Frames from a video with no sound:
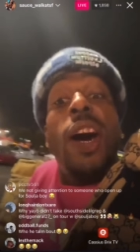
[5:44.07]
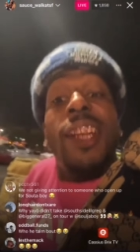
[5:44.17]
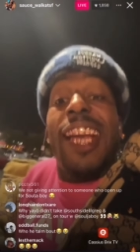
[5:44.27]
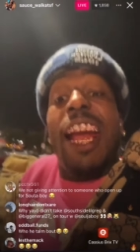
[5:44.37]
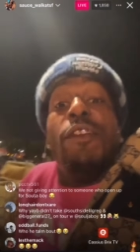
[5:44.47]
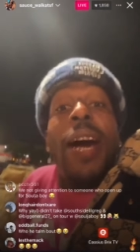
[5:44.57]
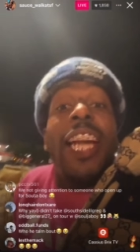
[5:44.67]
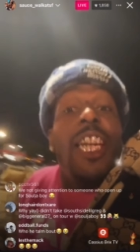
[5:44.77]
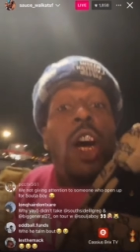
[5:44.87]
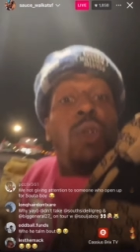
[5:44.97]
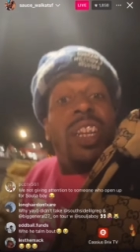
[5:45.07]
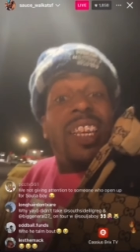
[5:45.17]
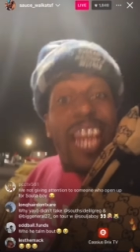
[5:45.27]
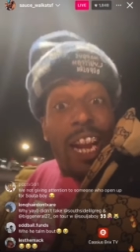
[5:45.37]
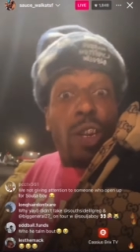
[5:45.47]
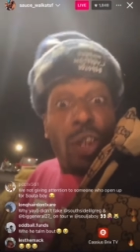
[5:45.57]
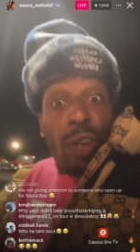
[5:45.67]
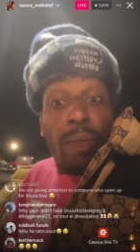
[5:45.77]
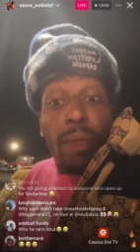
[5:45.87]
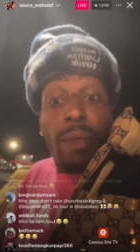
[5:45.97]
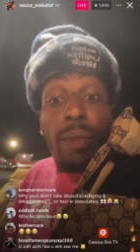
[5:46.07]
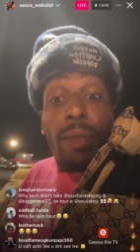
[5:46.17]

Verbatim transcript: cars that everybody knows is theirs.